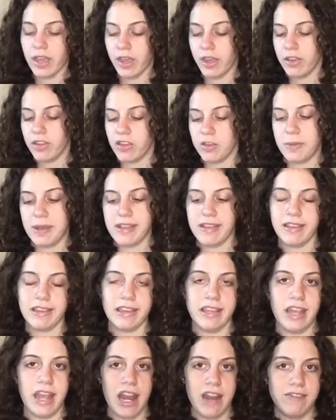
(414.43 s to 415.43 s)
So
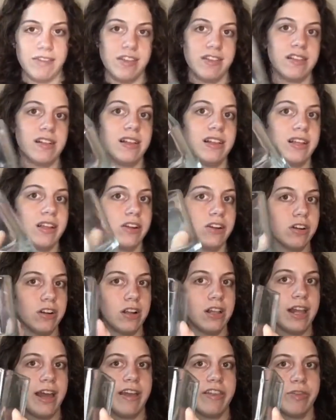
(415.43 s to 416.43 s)
basically I have this clear
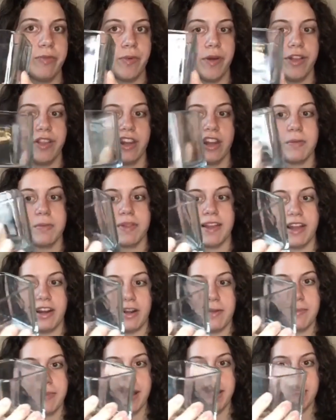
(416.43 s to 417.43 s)
glass one that I plan
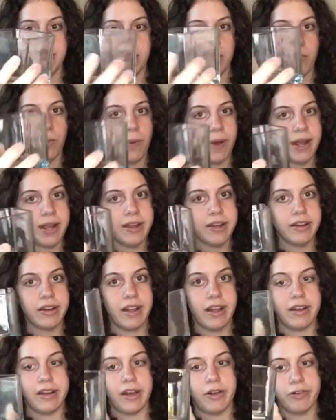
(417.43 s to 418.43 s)
on painting white,
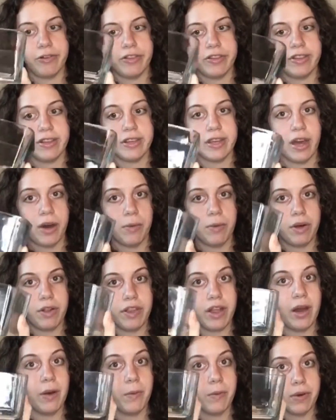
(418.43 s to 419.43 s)
and I'll see how well
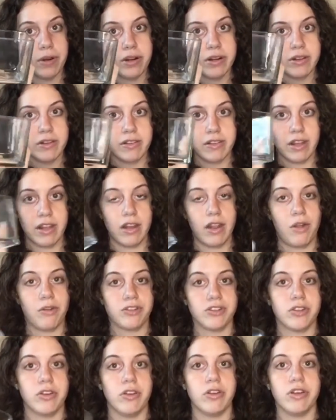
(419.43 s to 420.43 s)
that works and I'll
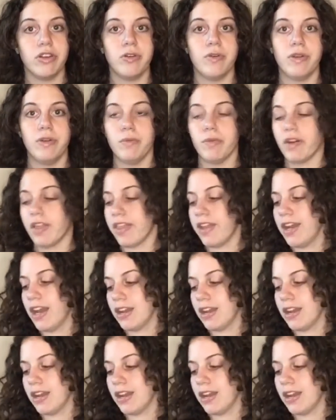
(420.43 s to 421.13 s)
show you in one of the next